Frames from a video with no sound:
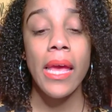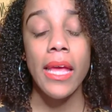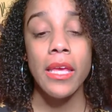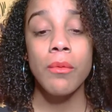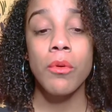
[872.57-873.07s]

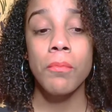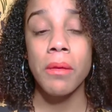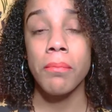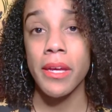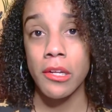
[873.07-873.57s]
and he will
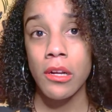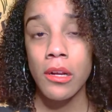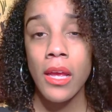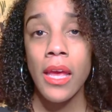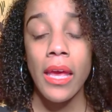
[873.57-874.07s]
be
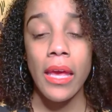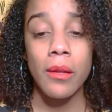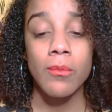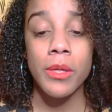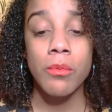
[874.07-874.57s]
better
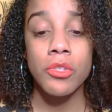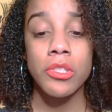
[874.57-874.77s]
and we will